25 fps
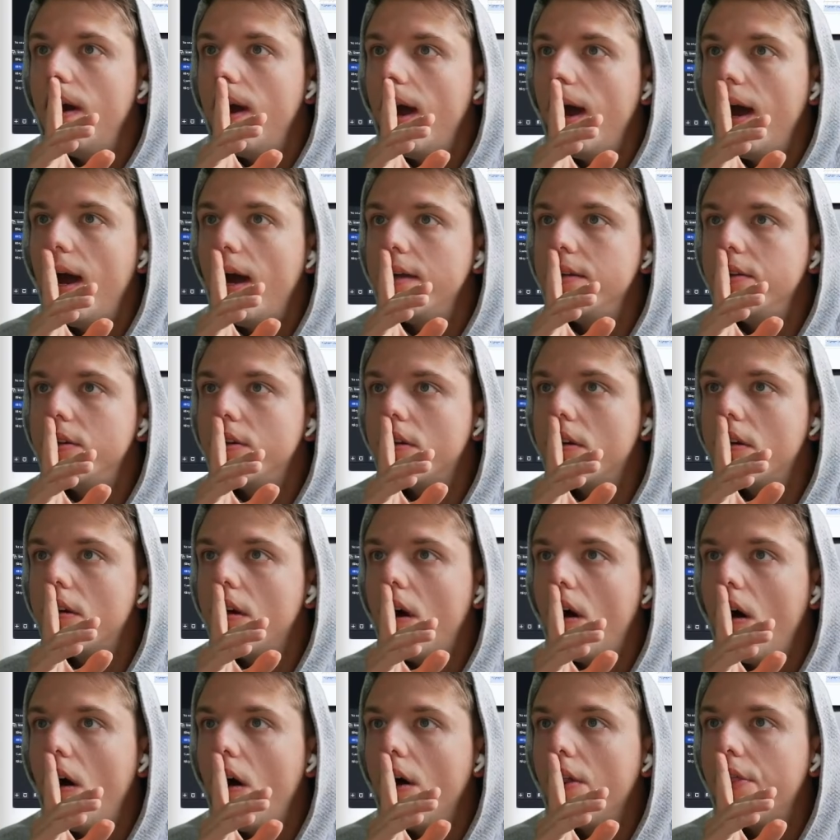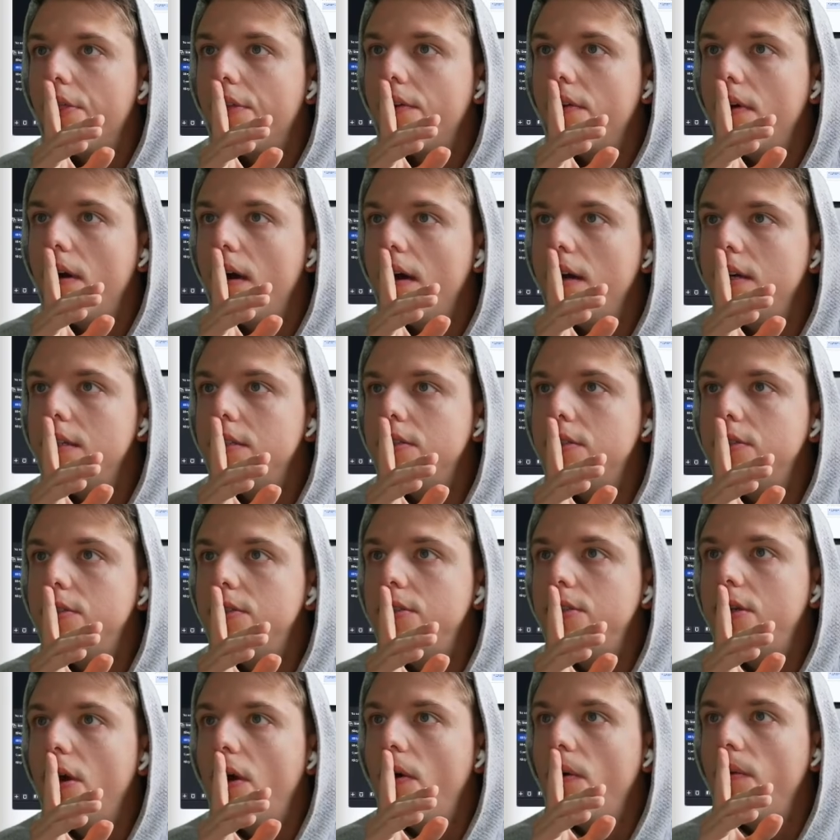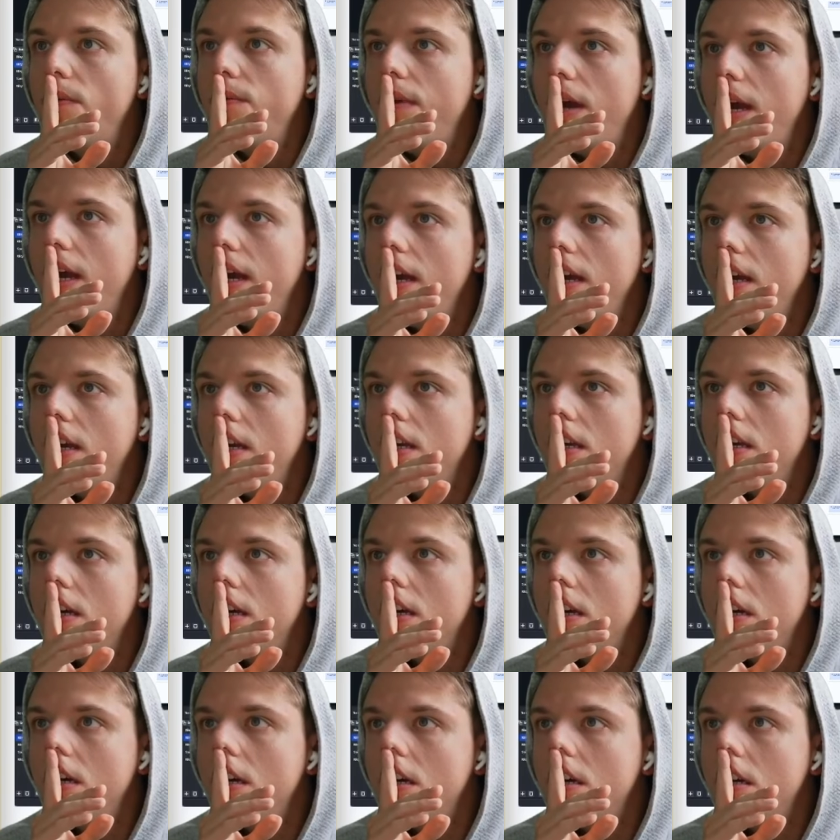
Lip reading: Add your authorized domain.